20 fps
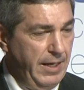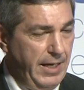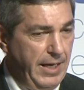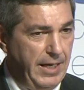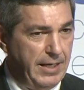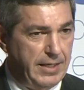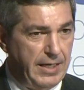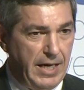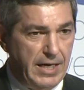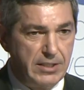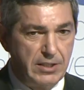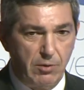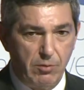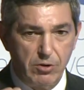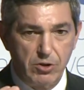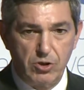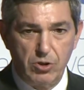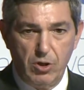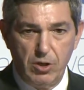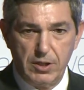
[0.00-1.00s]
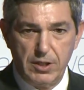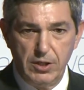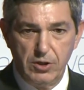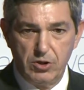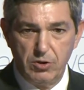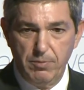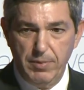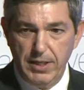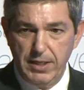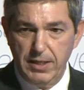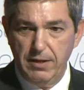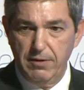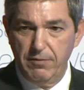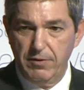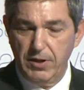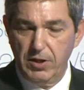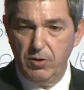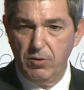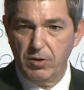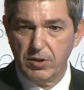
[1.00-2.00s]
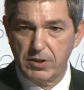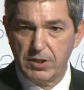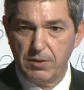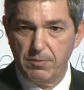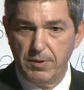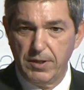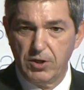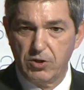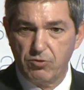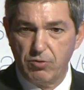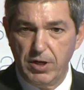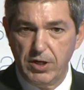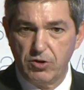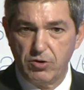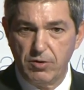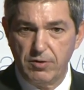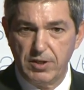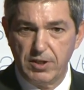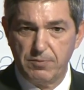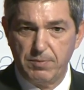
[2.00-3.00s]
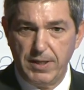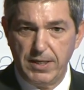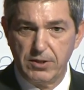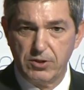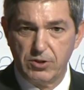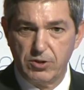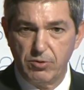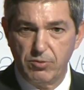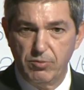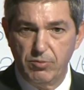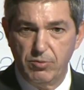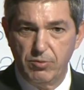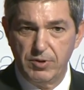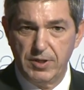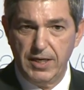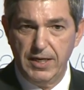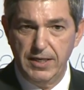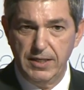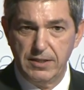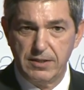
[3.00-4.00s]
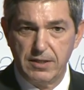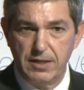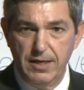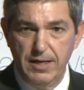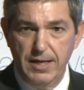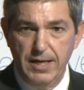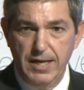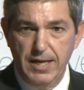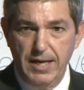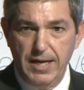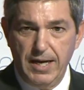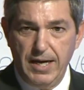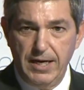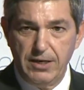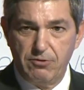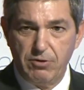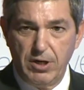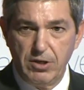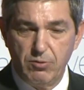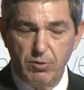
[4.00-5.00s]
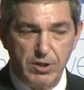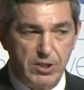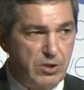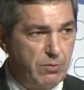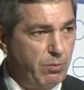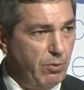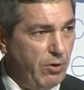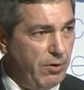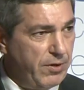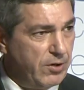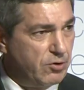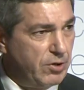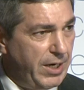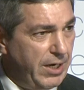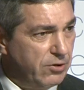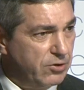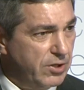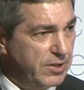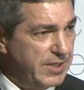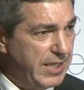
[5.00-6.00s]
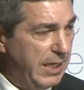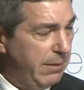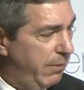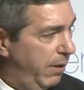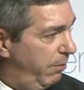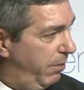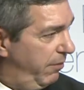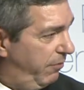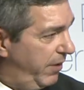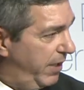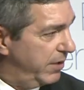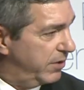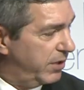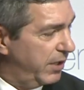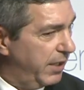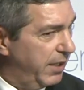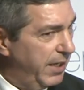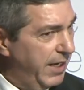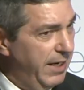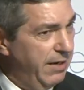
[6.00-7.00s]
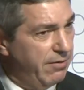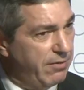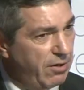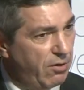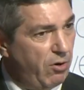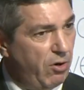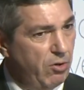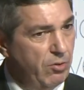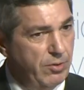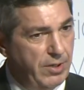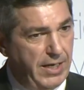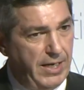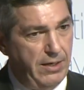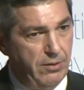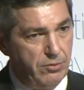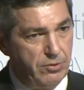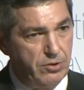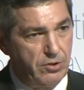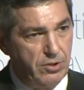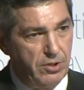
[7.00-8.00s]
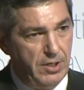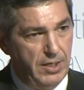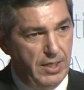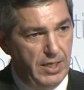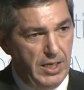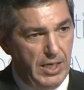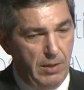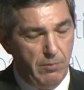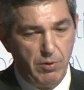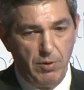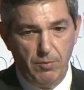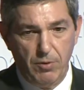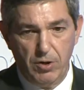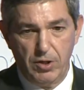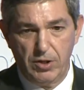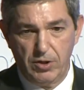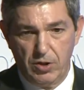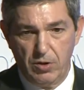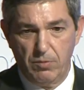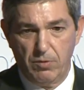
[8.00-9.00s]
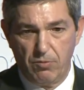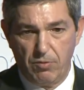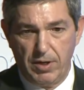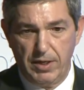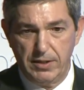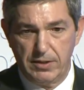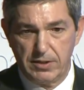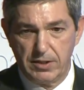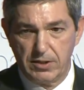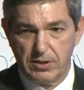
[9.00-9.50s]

And as I was talking to many in the U S administration this past two days, I tried to explore the challenges they may be facing in their own house in promoting human rights.